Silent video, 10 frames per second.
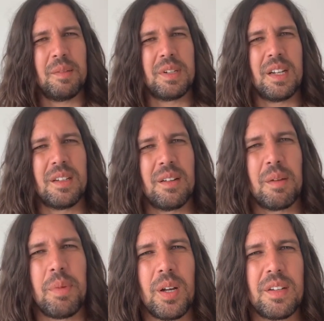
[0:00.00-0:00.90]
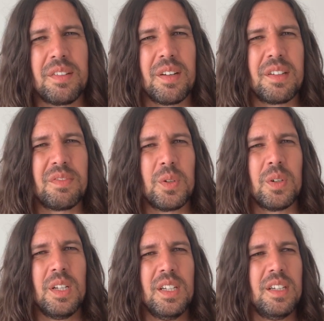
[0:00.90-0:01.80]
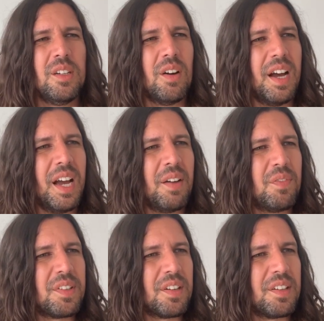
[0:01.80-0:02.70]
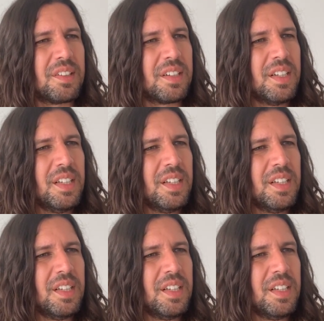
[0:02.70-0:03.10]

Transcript: Again, I apologise for not advertising